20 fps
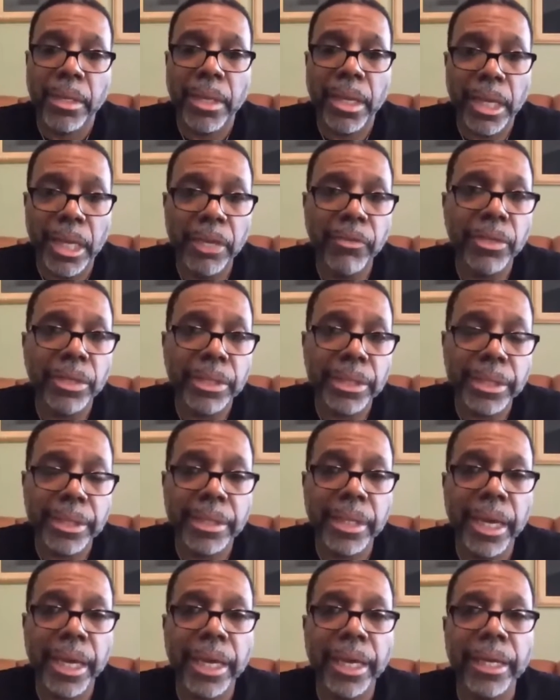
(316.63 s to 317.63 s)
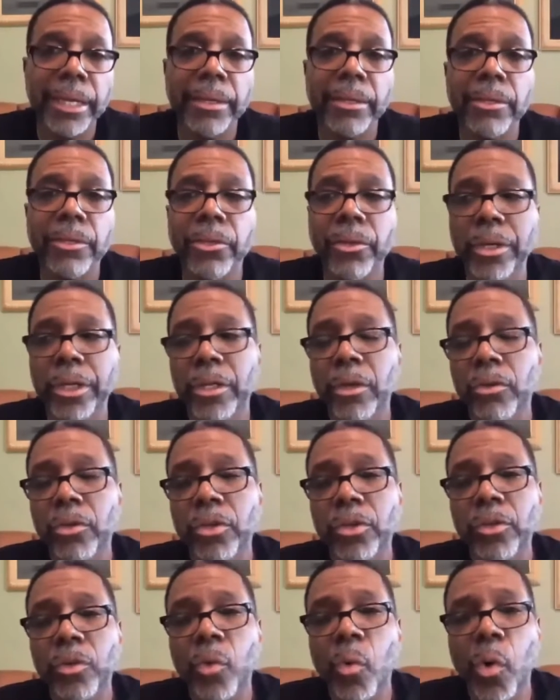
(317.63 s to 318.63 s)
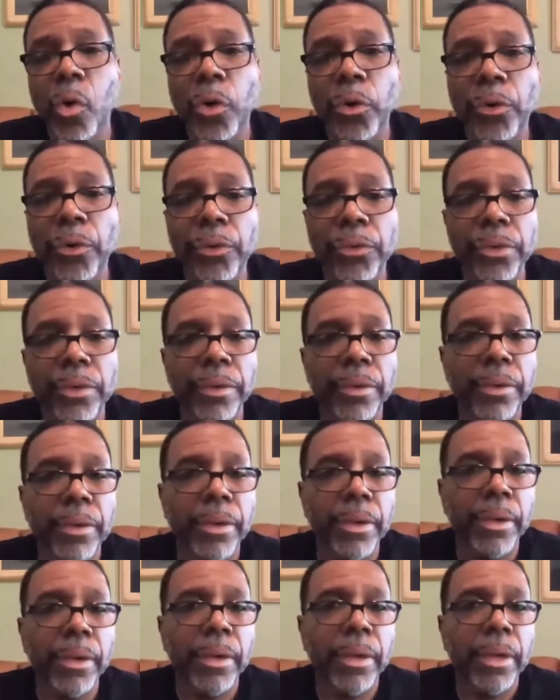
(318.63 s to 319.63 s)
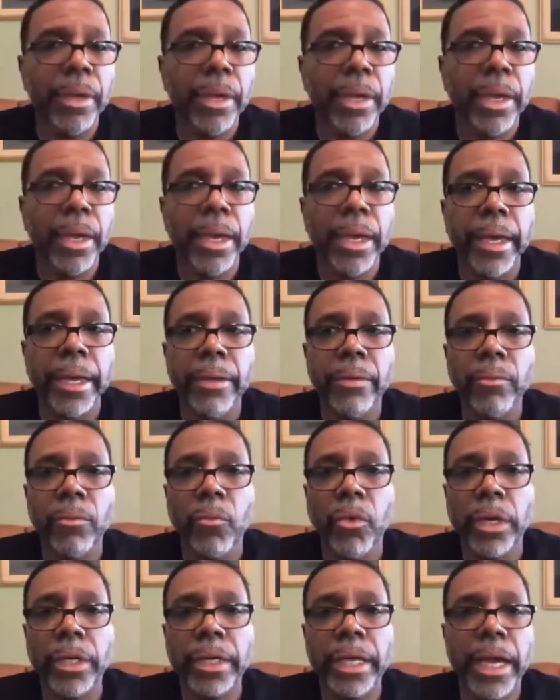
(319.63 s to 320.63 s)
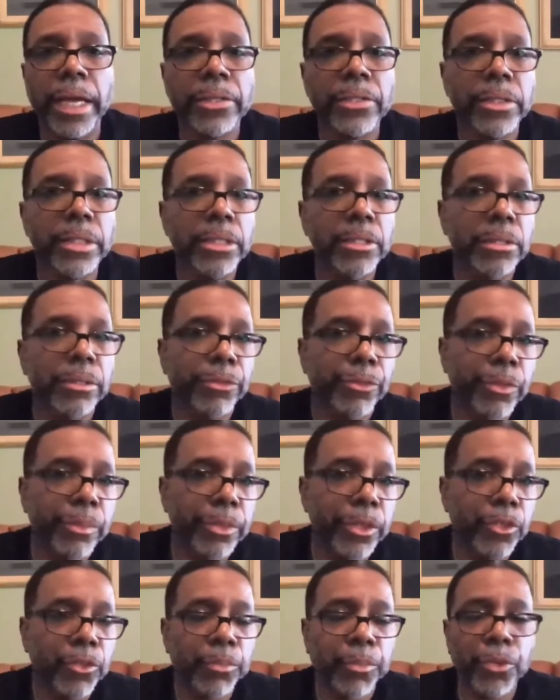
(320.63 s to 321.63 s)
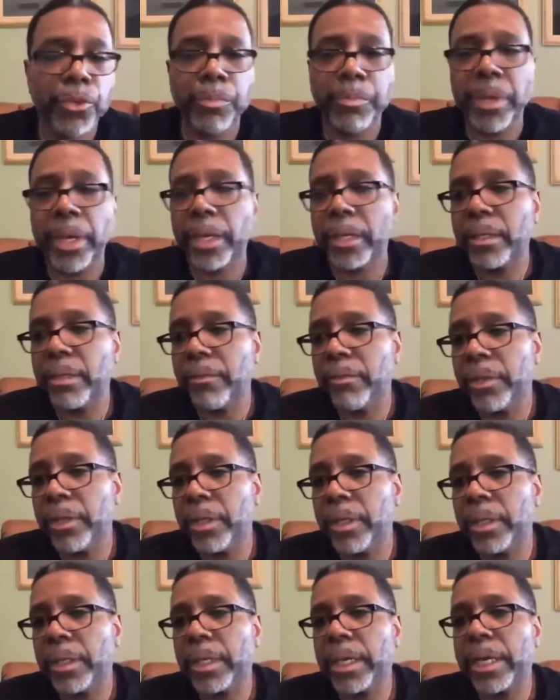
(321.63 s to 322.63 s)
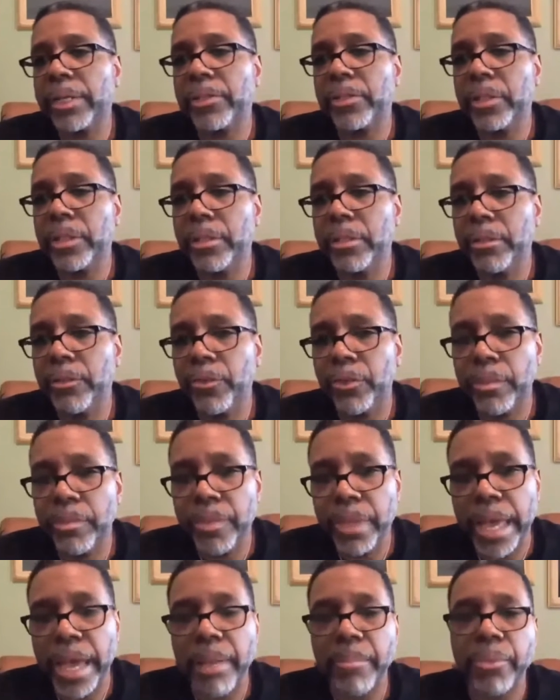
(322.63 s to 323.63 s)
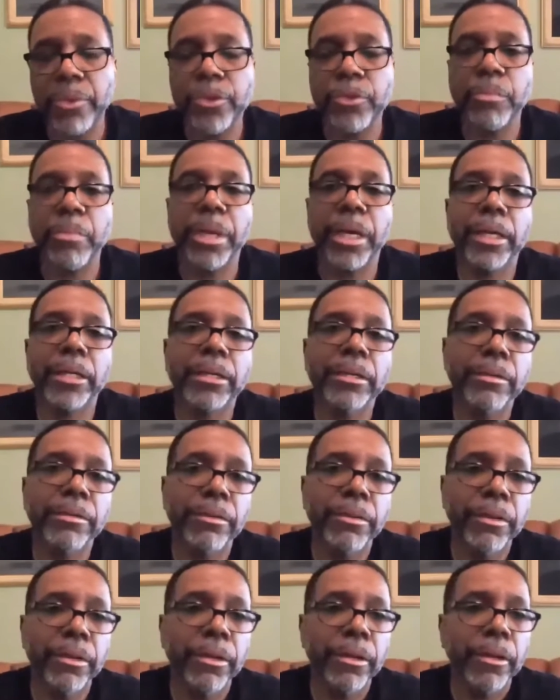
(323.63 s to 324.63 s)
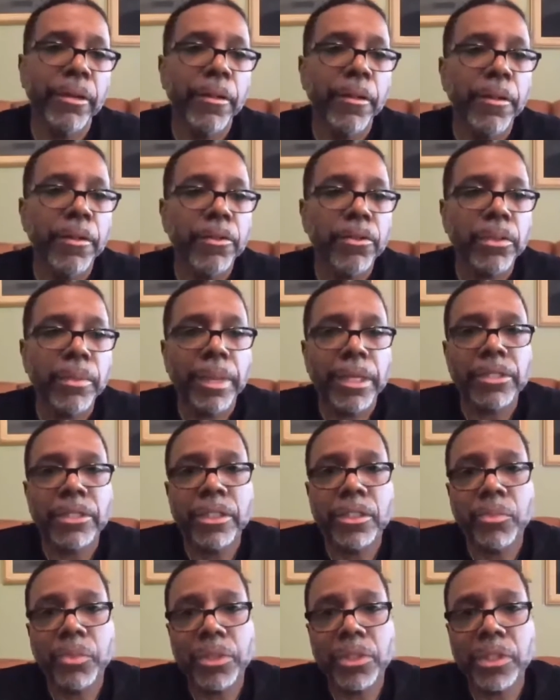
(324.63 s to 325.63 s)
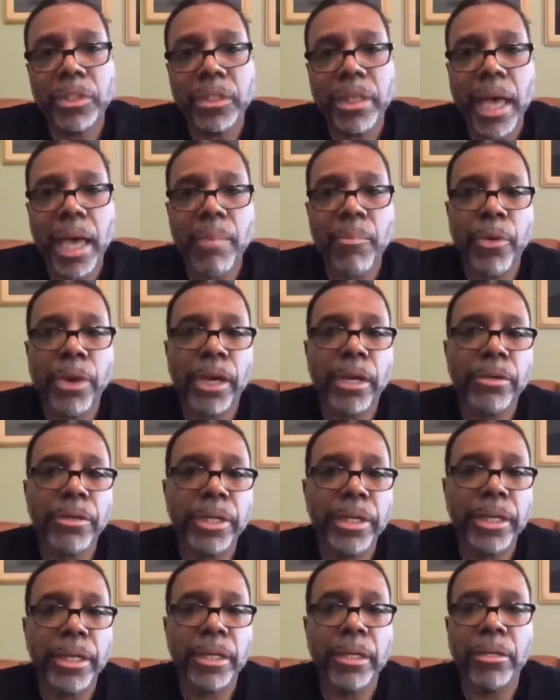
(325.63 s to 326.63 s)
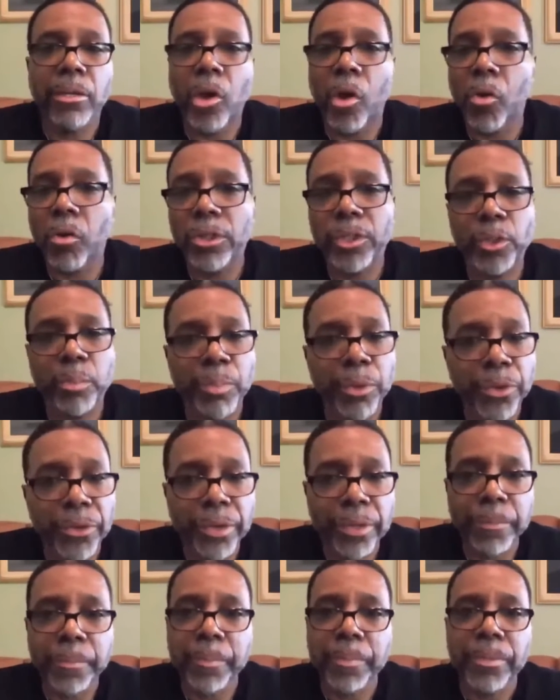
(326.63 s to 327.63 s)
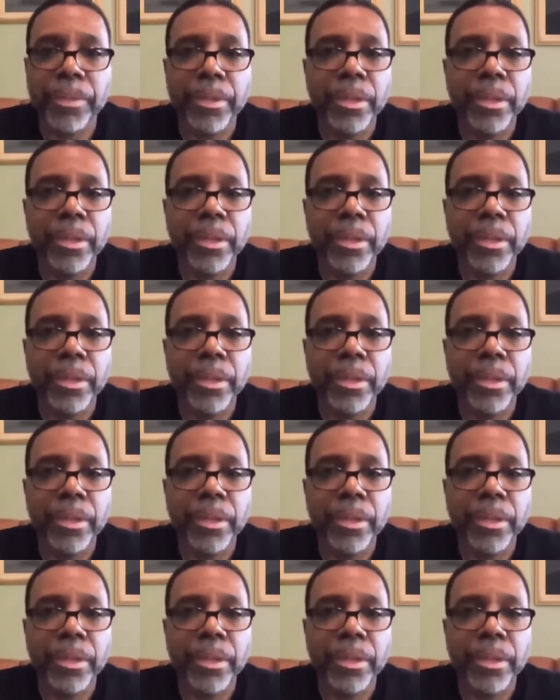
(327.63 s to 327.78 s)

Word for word: yet, even today, you can go to the word, and one guy sees it from this perspective, another guy sees it from that perspective. Somebody says, What's the tiebreaker then? The Holy Spirit.